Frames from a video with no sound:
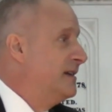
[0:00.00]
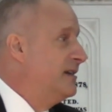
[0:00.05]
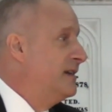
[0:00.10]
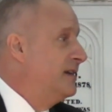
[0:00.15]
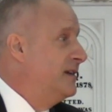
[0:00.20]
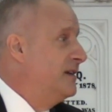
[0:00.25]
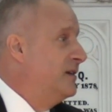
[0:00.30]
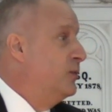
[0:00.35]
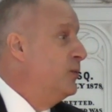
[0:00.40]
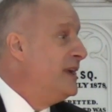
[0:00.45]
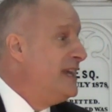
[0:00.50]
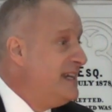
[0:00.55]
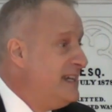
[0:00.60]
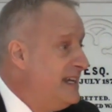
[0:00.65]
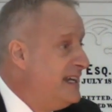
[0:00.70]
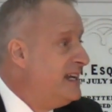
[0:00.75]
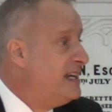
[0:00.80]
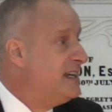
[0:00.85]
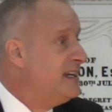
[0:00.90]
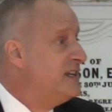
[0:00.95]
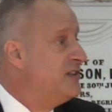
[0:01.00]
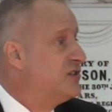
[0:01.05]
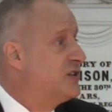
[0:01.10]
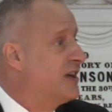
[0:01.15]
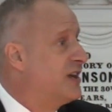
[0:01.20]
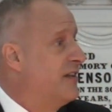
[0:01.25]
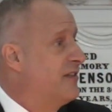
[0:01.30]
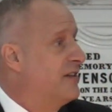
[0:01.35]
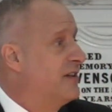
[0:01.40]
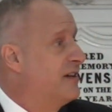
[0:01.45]
We need each
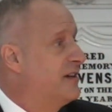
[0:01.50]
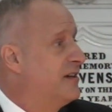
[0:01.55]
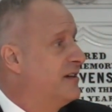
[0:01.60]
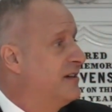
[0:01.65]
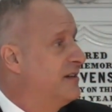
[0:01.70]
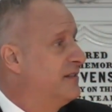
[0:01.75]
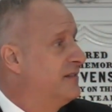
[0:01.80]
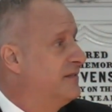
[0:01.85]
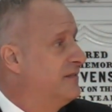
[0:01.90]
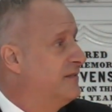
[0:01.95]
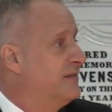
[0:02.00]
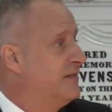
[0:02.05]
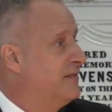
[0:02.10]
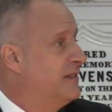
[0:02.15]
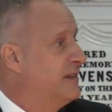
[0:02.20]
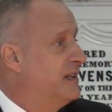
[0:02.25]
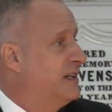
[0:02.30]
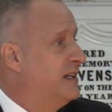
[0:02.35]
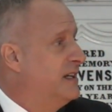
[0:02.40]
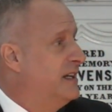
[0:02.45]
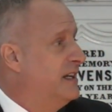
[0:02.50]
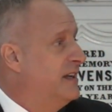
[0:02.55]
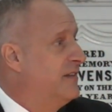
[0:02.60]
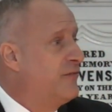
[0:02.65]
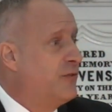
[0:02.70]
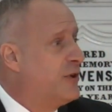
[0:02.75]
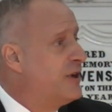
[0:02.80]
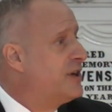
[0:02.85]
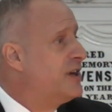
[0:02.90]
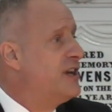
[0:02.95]
other. If
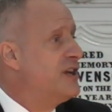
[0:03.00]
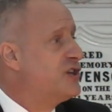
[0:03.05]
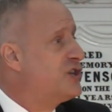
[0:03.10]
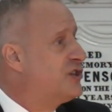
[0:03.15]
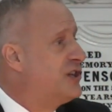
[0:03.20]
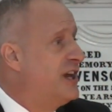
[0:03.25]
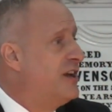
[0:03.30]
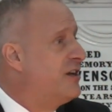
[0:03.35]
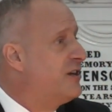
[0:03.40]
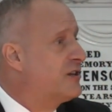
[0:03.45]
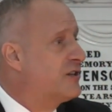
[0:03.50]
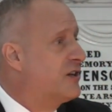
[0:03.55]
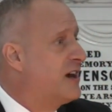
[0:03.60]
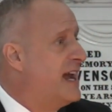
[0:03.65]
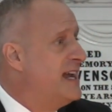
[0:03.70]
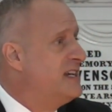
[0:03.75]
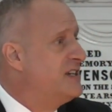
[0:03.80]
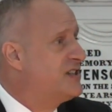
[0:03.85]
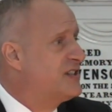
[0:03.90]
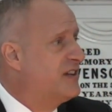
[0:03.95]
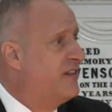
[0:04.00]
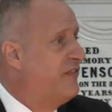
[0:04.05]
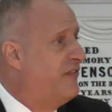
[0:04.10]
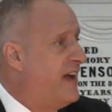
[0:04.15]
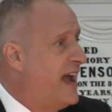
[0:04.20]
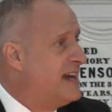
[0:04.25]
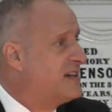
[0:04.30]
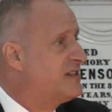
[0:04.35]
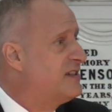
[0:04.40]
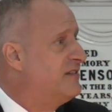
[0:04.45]
we're going to share Christ
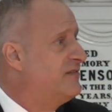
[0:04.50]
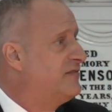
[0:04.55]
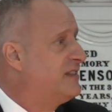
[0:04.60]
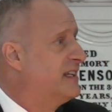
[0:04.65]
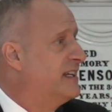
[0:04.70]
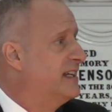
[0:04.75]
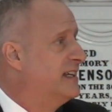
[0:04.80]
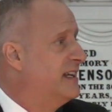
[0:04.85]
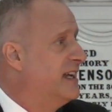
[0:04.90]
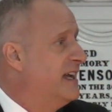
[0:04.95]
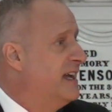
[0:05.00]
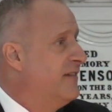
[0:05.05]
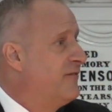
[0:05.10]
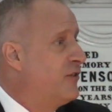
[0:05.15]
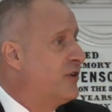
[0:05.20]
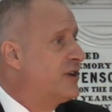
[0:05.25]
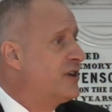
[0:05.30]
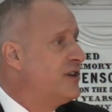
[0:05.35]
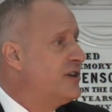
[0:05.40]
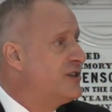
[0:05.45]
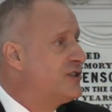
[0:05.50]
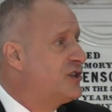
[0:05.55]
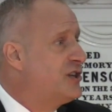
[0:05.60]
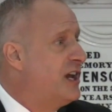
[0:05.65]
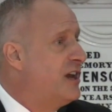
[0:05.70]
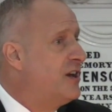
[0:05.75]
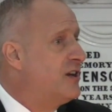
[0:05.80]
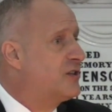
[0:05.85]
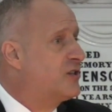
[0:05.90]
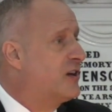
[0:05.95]
effectively, if we're going to
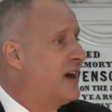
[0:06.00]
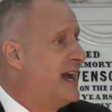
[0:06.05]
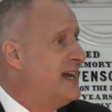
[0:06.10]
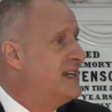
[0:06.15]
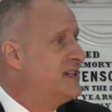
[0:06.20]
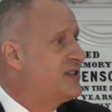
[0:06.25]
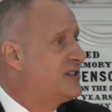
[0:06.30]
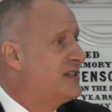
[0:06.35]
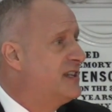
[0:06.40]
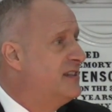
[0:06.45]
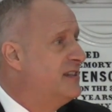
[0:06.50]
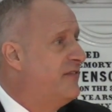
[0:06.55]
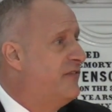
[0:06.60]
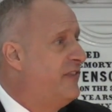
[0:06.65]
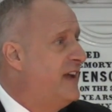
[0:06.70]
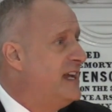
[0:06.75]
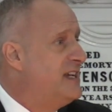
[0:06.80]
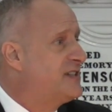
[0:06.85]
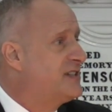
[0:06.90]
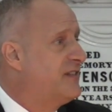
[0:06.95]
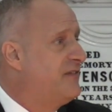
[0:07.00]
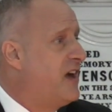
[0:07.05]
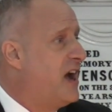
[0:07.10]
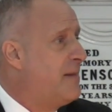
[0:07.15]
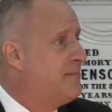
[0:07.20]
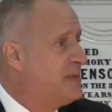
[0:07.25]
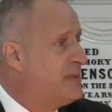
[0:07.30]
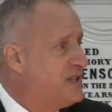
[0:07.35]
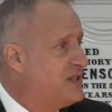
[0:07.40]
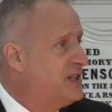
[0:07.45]
share Christ in the face of
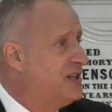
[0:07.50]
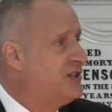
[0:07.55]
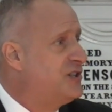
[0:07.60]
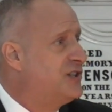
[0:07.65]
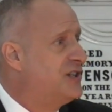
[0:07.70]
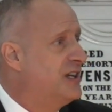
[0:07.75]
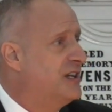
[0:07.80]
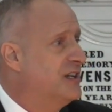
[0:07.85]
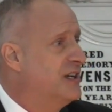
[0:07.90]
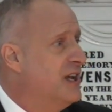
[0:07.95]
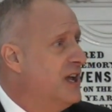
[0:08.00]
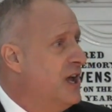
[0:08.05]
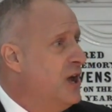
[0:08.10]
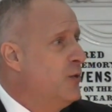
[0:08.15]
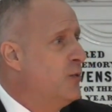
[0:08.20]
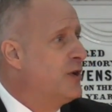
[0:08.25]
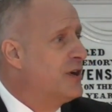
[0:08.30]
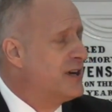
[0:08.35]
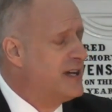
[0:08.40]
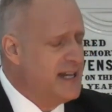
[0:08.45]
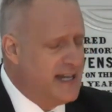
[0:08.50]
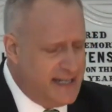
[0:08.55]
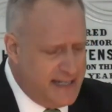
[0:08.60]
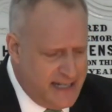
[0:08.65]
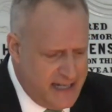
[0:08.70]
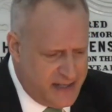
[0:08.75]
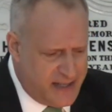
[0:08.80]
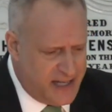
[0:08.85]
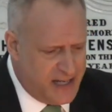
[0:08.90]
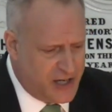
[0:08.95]
opposition, we're going to
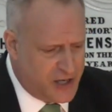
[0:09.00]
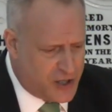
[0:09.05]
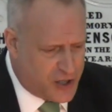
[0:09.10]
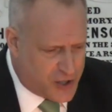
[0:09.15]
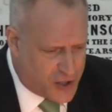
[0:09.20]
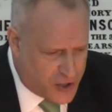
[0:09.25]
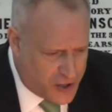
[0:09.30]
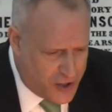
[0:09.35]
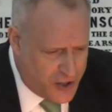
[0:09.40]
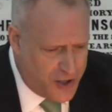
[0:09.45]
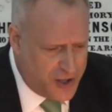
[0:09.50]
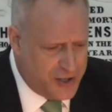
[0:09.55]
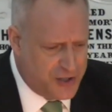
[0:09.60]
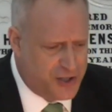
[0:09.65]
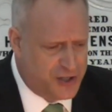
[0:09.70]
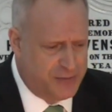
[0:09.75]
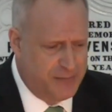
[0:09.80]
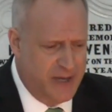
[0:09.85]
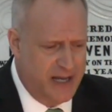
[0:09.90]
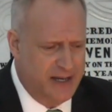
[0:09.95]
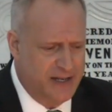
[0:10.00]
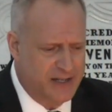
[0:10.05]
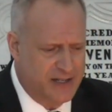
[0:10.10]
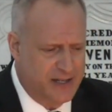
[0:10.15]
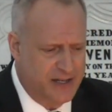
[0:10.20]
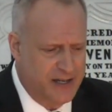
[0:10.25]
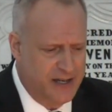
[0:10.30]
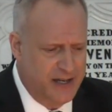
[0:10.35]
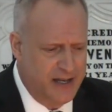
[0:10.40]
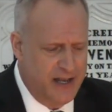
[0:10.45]
need the encouragement
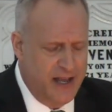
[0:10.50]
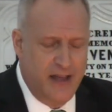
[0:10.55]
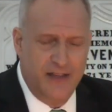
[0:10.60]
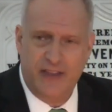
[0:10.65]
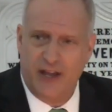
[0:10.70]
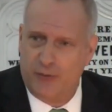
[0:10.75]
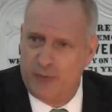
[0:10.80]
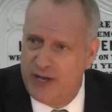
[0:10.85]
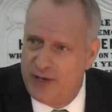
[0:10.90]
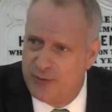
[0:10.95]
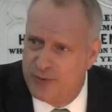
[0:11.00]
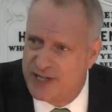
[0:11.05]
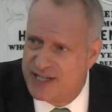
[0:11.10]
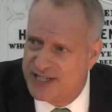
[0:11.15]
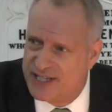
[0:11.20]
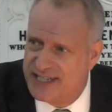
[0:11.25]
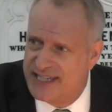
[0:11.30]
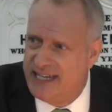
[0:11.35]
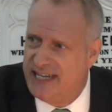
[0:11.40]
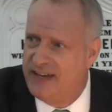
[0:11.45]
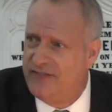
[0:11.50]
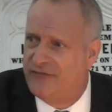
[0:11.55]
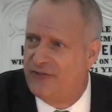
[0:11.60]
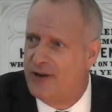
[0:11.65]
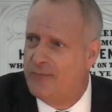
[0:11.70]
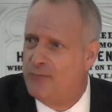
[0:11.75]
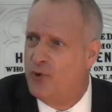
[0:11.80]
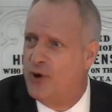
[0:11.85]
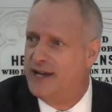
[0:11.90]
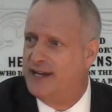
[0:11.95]
that we receive
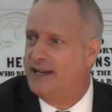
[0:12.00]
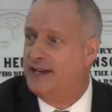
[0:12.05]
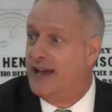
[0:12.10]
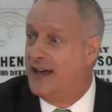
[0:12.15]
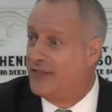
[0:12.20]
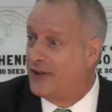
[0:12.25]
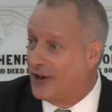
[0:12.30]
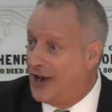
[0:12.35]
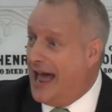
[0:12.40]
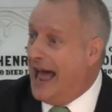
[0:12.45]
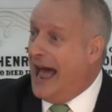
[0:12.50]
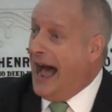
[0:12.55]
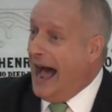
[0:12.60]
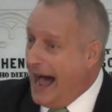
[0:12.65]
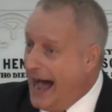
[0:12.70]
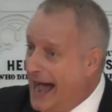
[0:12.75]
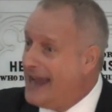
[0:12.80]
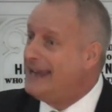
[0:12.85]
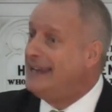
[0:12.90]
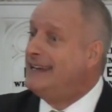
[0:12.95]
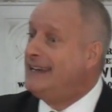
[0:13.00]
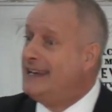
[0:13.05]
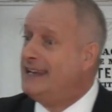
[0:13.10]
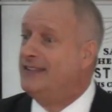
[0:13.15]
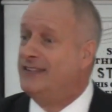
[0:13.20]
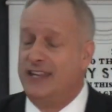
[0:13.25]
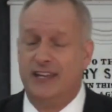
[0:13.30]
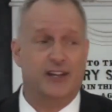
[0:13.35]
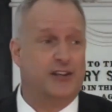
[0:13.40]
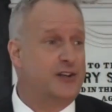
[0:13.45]
from one another. I need
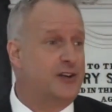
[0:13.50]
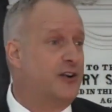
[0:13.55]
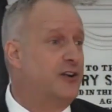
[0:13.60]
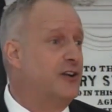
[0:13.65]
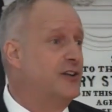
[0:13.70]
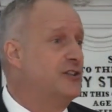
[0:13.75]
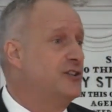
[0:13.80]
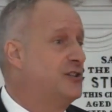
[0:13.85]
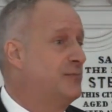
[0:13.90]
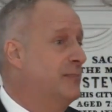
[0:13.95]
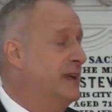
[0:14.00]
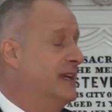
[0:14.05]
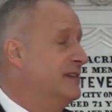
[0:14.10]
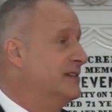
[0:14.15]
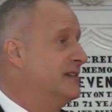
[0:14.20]
the encouragement.